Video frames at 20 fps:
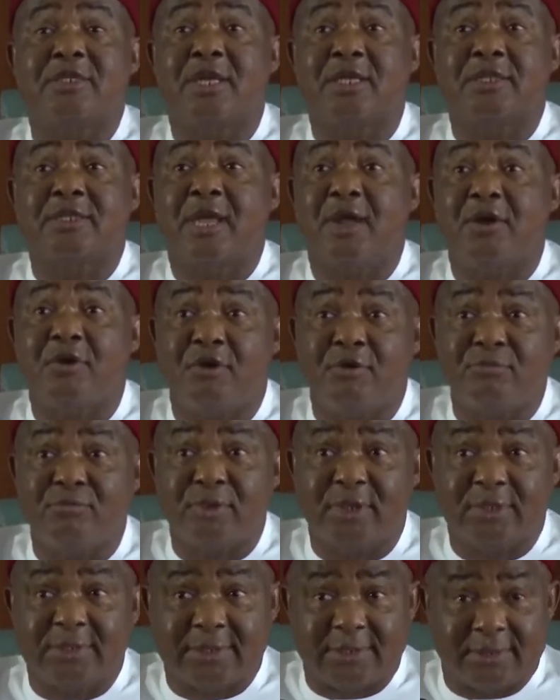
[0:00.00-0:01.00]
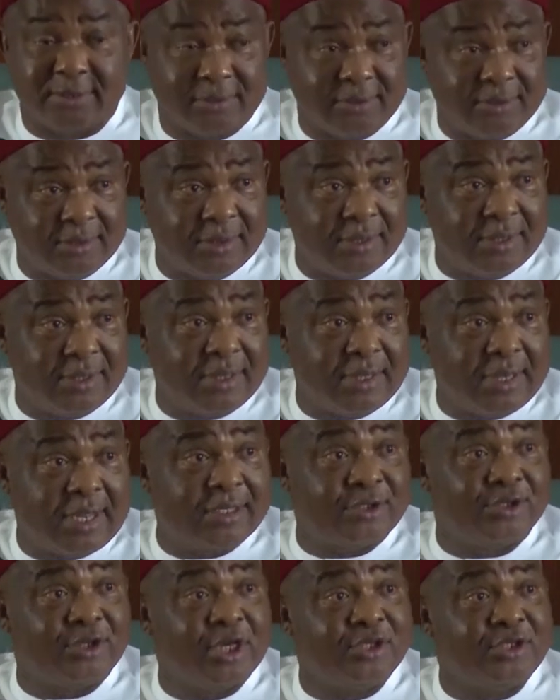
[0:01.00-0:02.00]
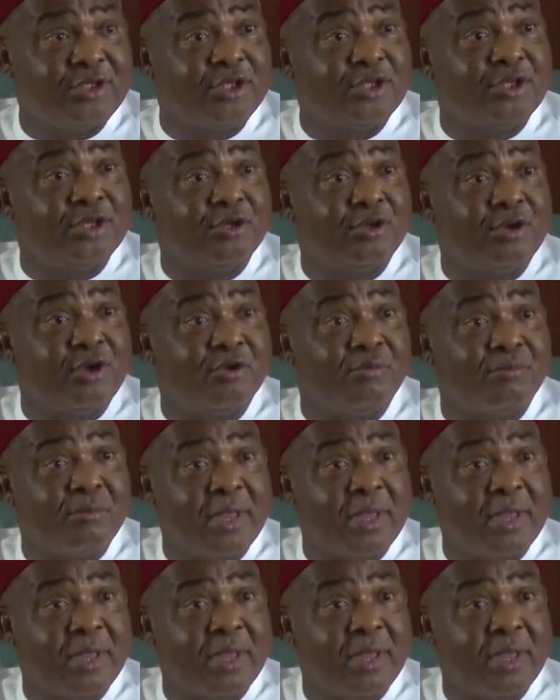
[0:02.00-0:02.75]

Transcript: in a town hall meeting, addressing the young